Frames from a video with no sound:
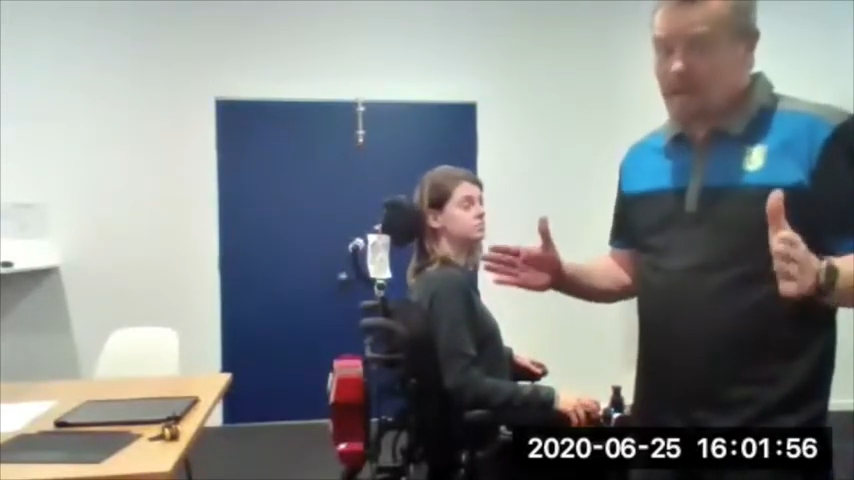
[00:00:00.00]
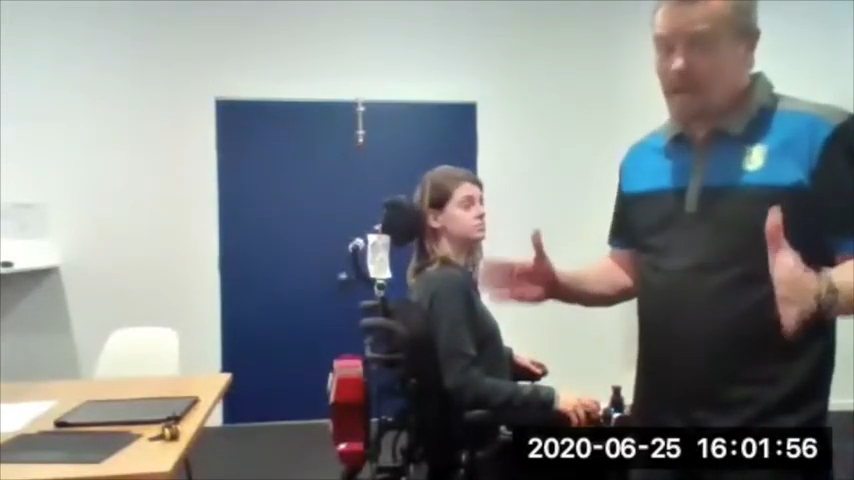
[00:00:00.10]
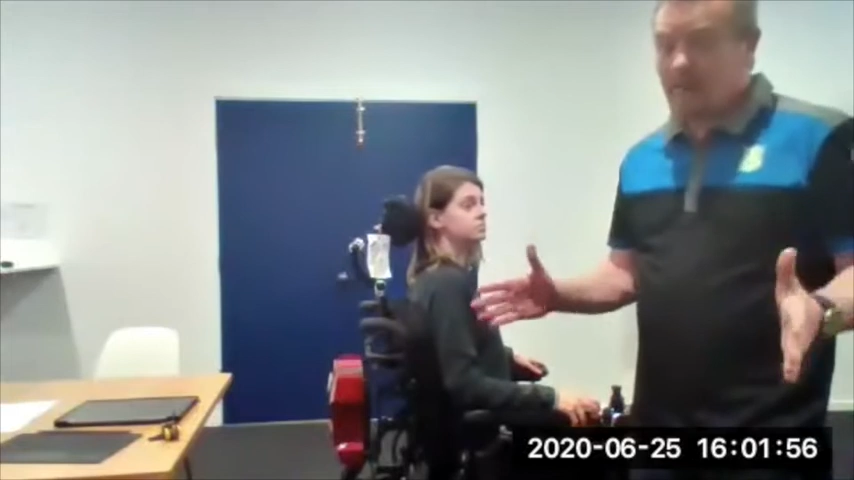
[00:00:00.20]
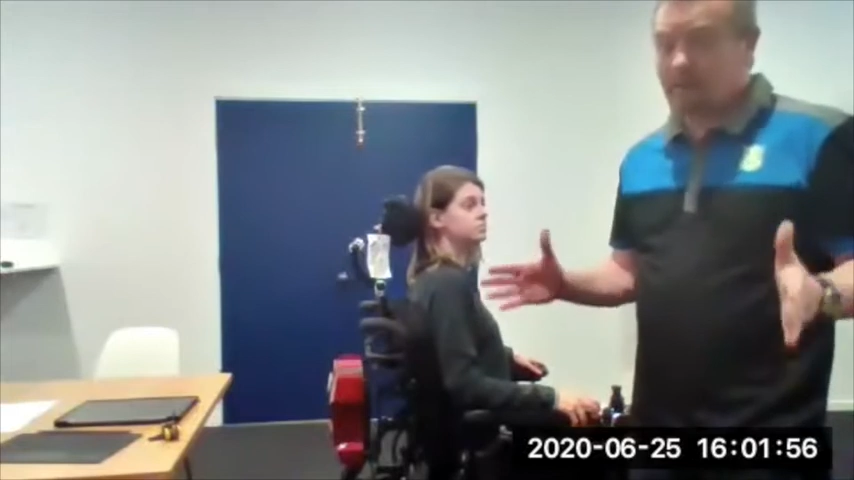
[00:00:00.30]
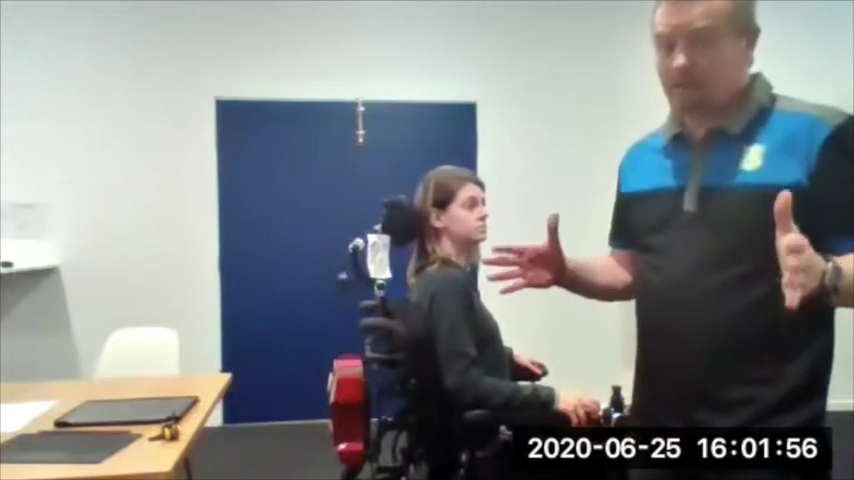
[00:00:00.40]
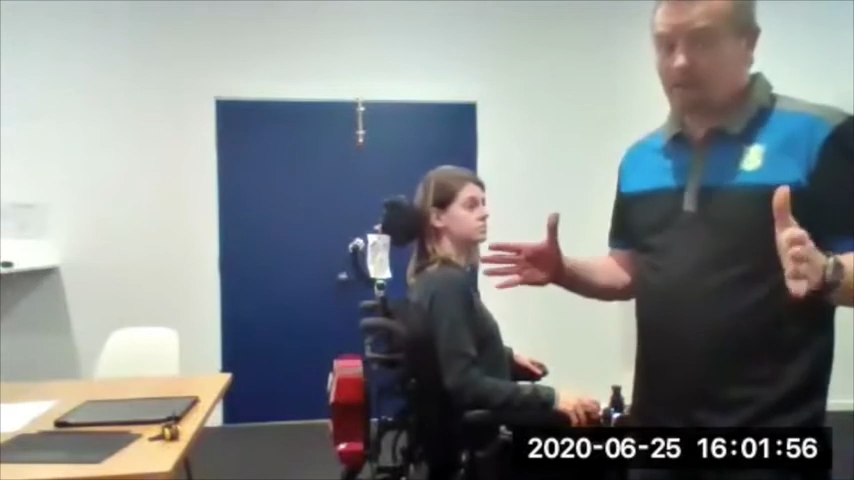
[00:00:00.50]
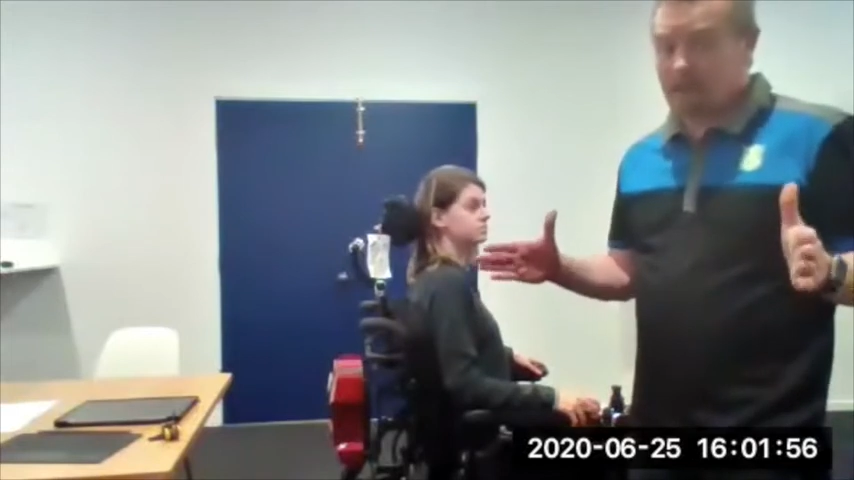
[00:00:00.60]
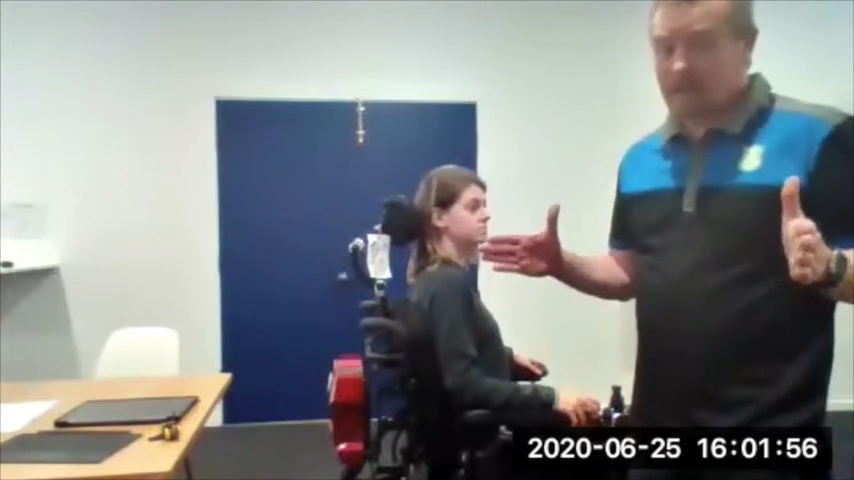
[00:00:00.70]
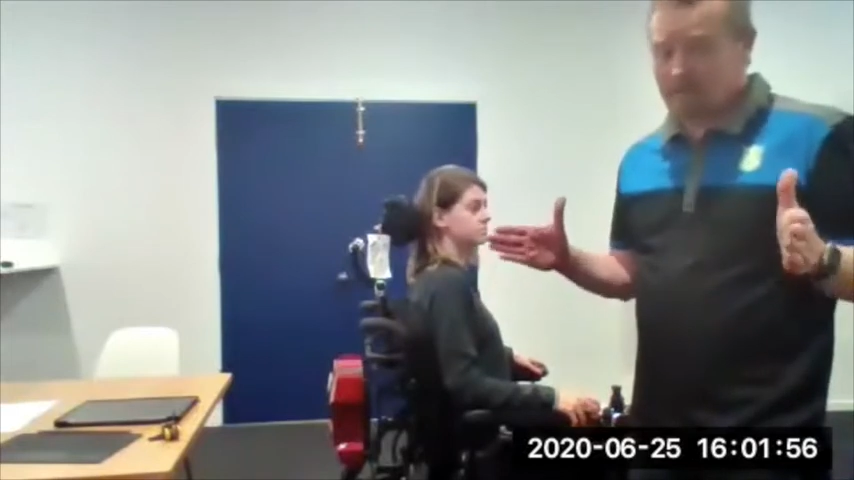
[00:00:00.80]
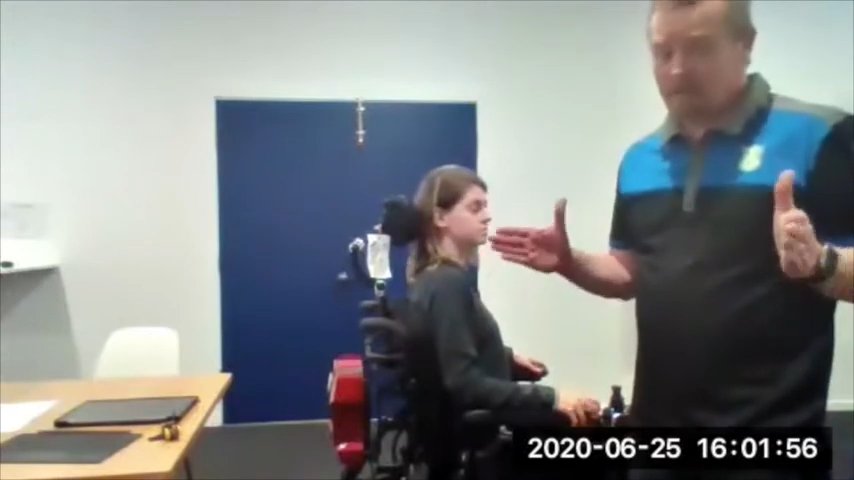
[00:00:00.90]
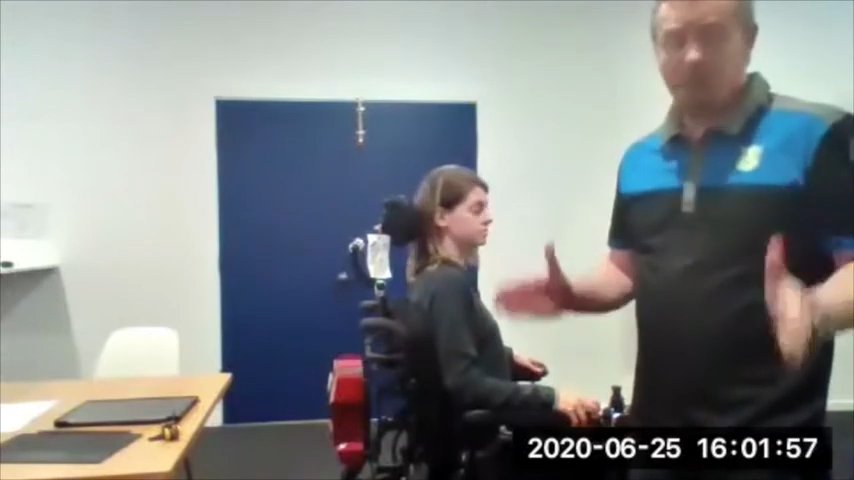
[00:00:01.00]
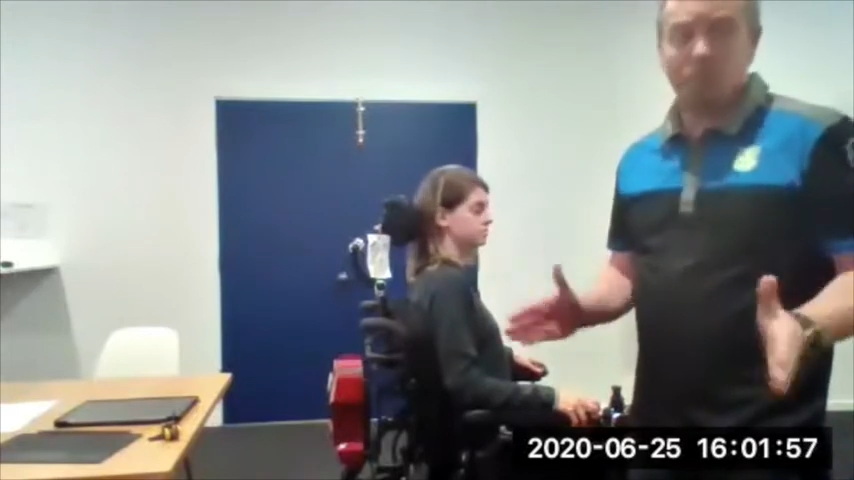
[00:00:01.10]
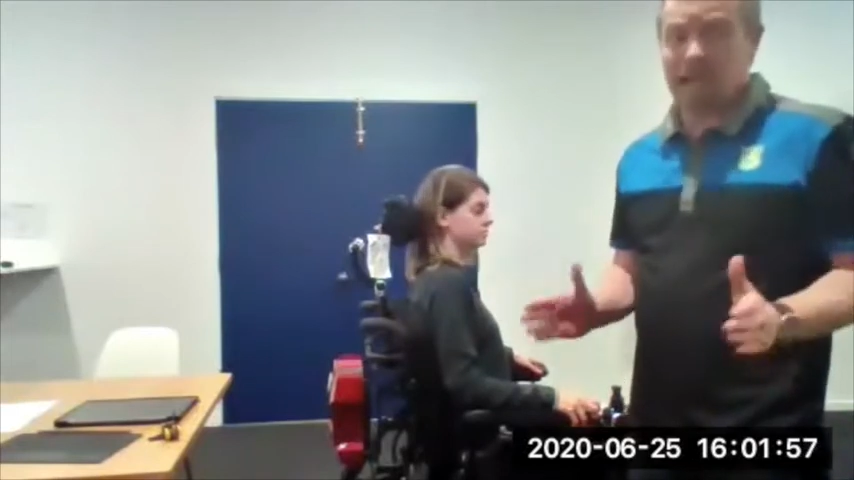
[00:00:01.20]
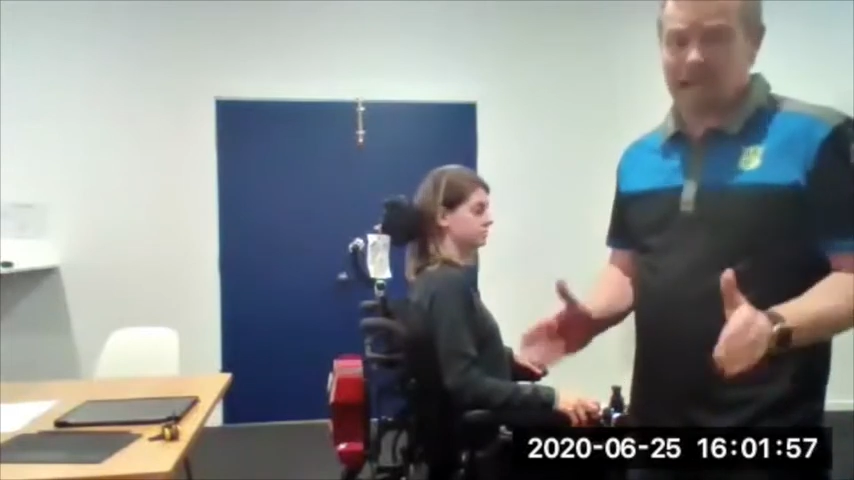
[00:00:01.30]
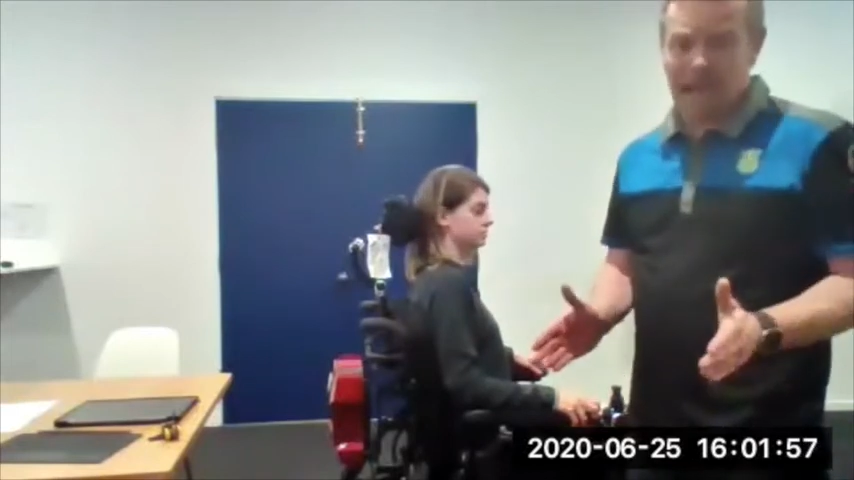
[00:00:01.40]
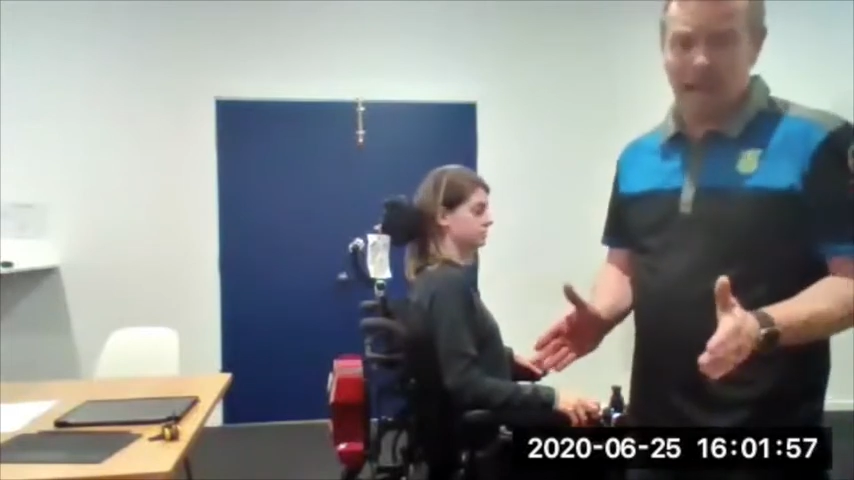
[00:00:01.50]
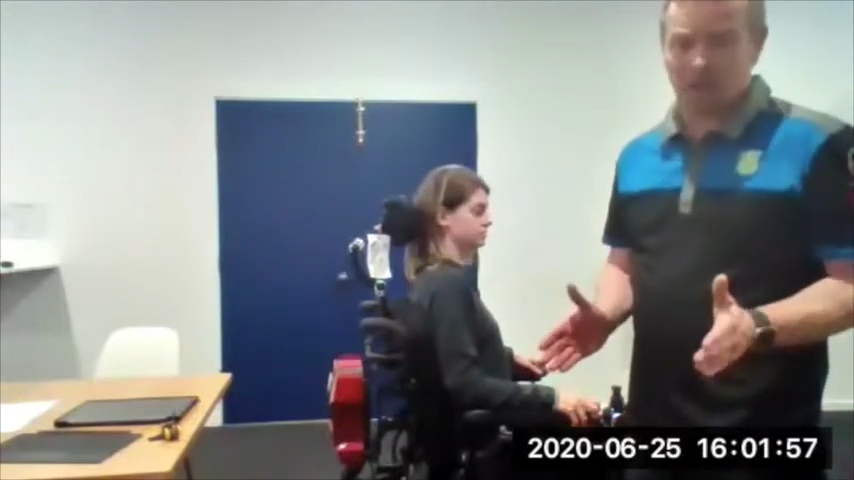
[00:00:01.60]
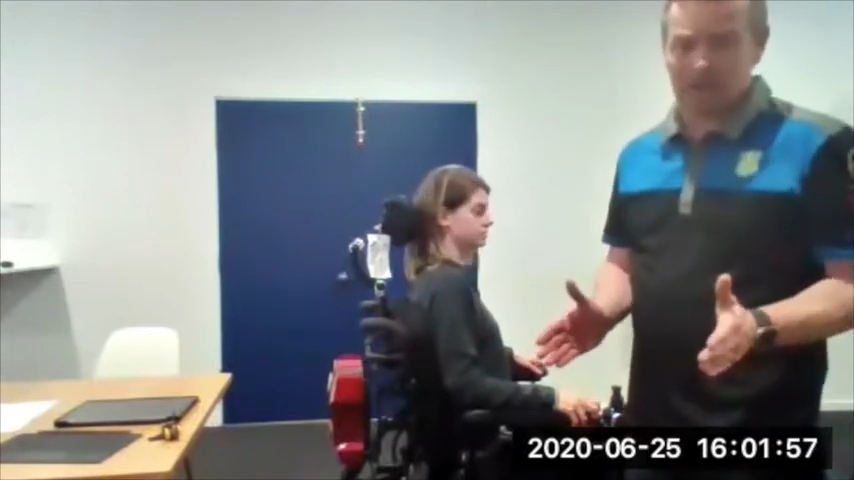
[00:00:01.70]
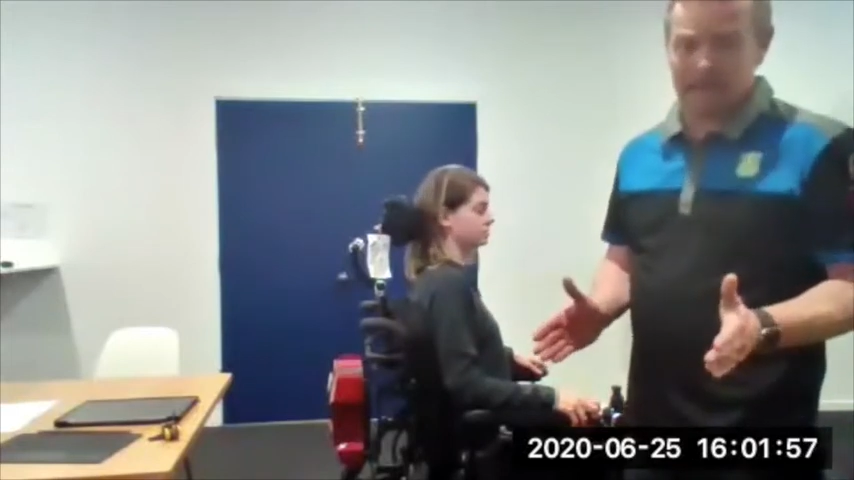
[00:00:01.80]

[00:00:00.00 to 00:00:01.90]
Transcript: comfortably being held